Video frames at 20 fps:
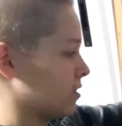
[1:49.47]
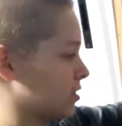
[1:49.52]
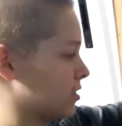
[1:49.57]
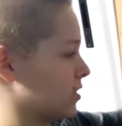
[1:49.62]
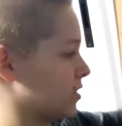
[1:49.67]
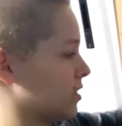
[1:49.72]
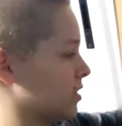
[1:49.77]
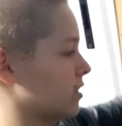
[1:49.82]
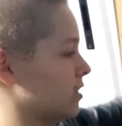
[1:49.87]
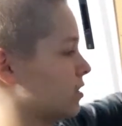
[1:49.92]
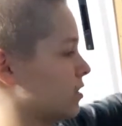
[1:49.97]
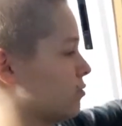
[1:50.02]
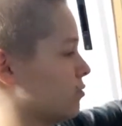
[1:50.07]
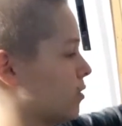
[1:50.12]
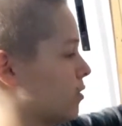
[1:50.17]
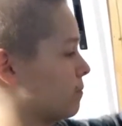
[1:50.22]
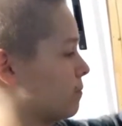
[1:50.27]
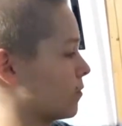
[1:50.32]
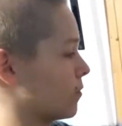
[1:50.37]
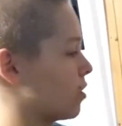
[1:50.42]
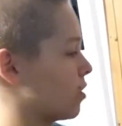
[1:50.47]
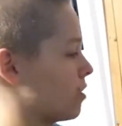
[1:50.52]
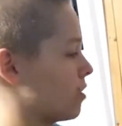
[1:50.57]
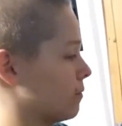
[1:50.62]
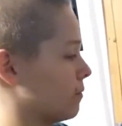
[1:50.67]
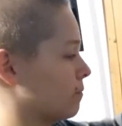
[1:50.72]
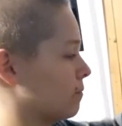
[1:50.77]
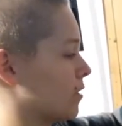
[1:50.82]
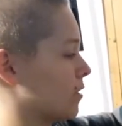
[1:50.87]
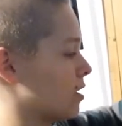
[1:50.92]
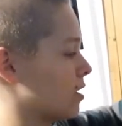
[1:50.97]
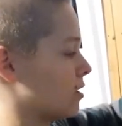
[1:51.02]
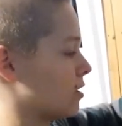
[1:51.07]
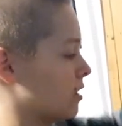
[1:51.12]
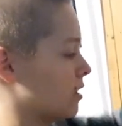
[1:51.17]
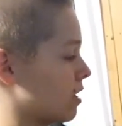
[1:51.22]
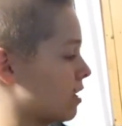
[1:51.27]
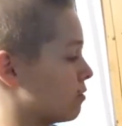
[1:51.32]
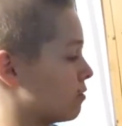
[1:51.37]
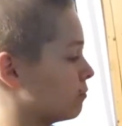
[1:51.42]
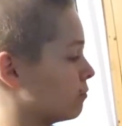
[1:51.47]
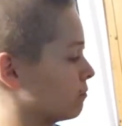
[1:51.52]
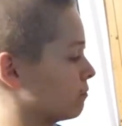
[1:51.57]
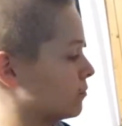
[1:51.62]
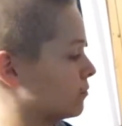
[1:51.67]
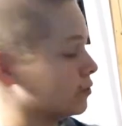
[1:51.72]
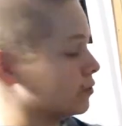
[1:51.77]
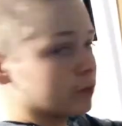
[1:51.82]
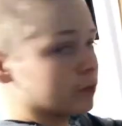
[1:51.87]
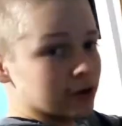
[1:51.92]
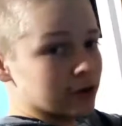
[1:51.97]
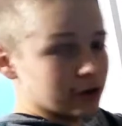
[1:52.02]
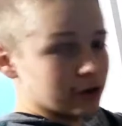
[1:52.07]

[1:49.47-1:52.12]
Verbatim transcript: just need this one. Alright, now, what